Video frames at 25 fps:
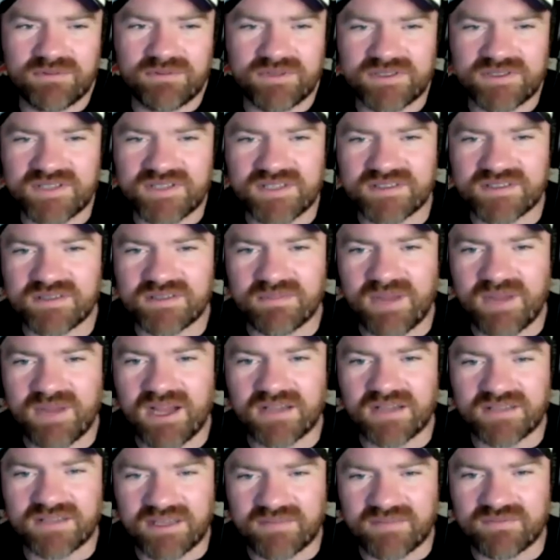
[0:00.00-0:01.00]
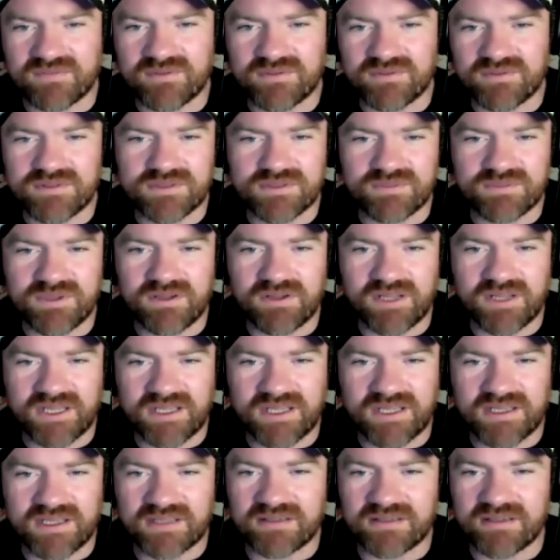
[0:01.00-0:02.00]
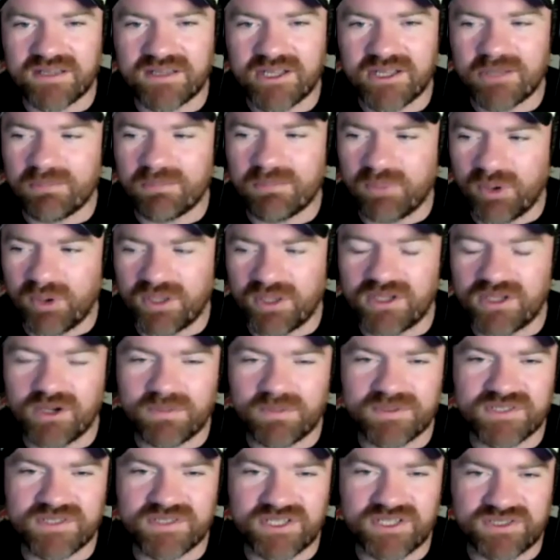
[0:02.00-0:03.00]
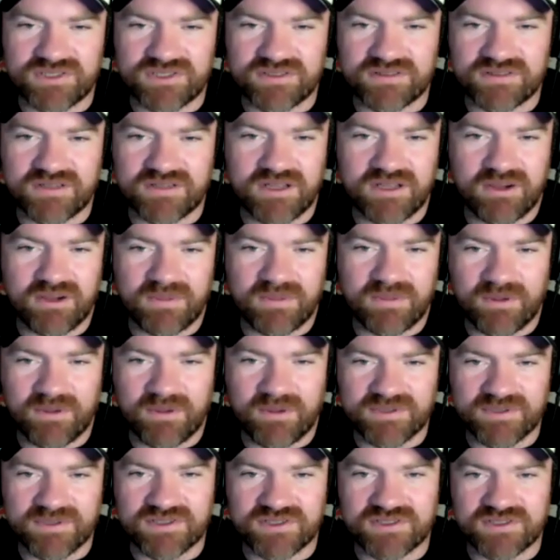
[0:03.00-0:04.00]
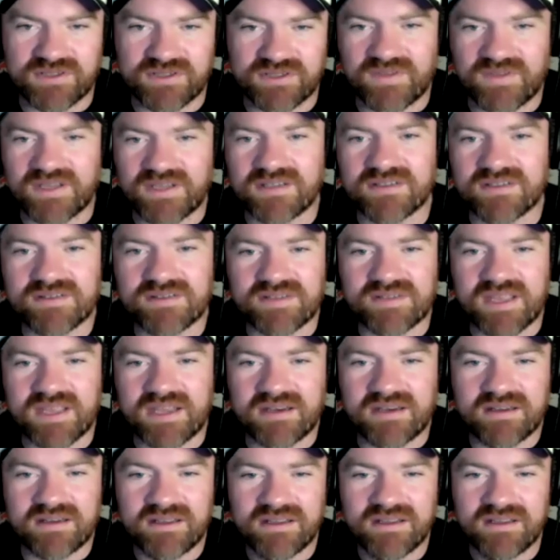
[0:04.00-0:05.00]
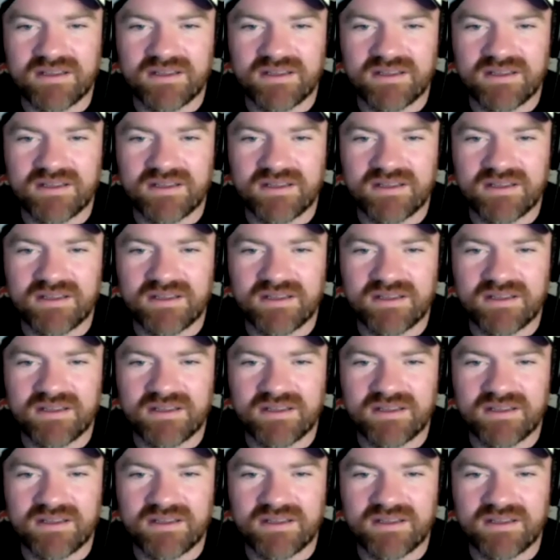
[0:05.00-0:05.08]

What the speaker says: contested mark down forward as well. Like he can body opposition defenders and